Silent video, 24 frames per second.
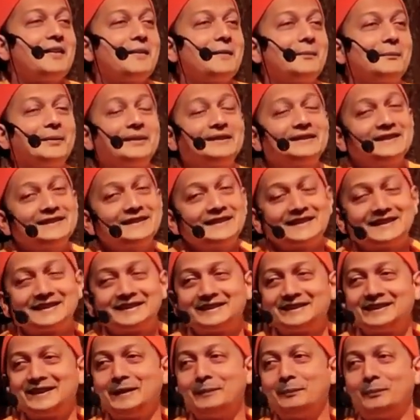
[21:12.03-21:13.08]
But there's
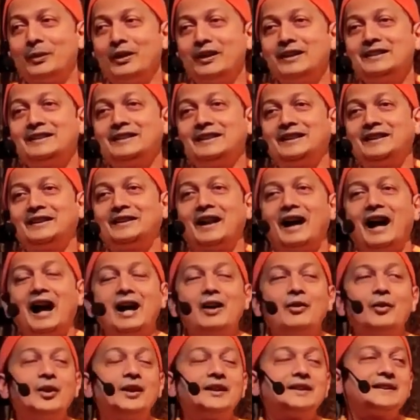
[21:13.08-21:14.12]
a point there.
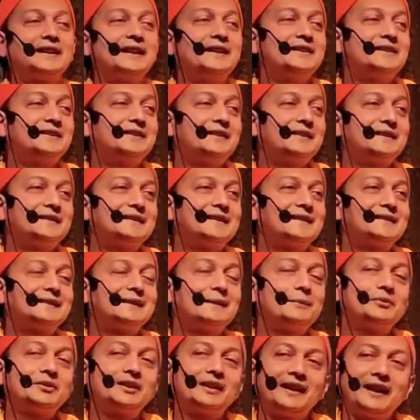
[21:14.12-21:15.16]
Our sensory
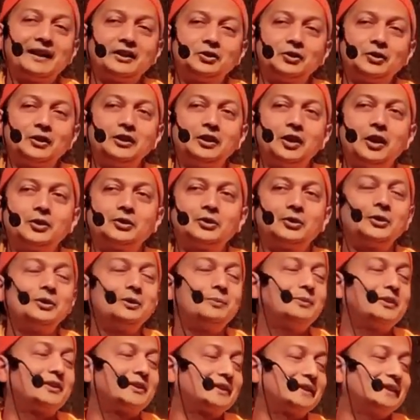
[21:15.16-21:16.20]
systems are actually
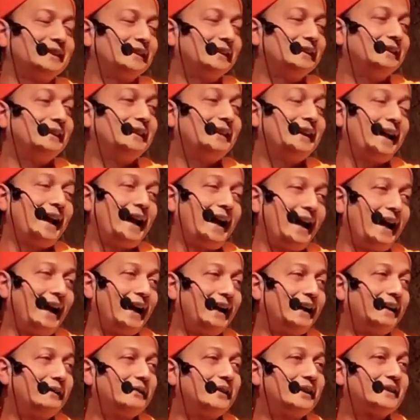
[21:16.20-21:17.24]
autonomous. They
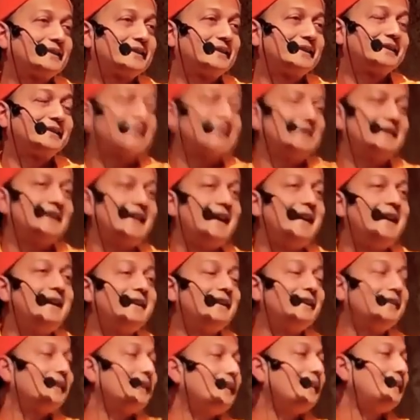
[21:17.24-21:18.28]
have a certain
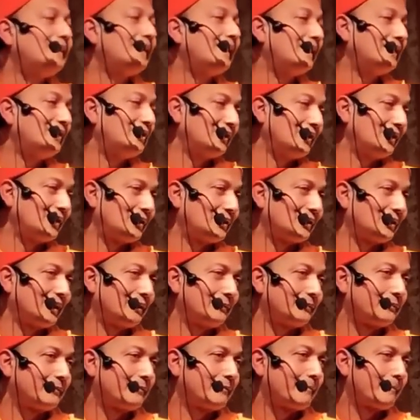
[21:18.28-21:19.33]
inner intelligence to
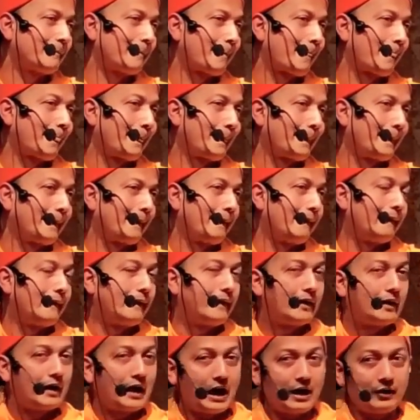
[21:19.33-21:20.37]
them.
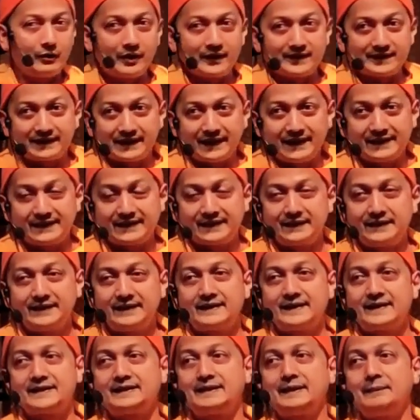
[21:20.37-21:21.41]
Our sensory
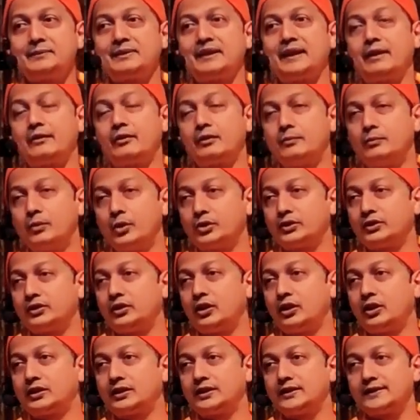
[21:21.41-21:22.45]
systems and our motor
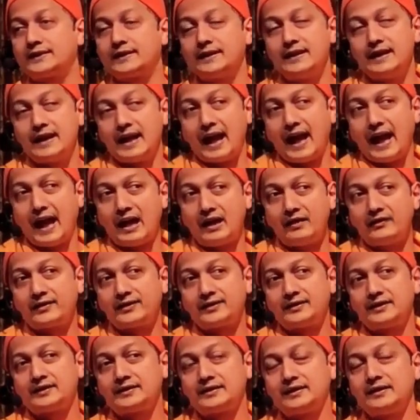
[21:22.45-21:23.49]
organs have a
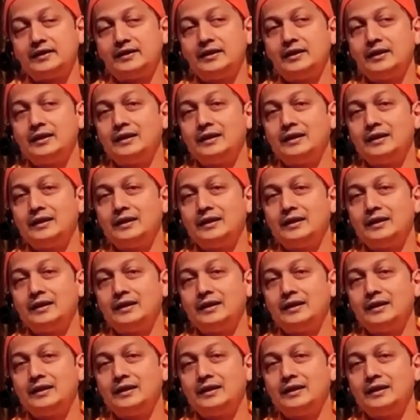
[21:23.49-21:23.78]
certain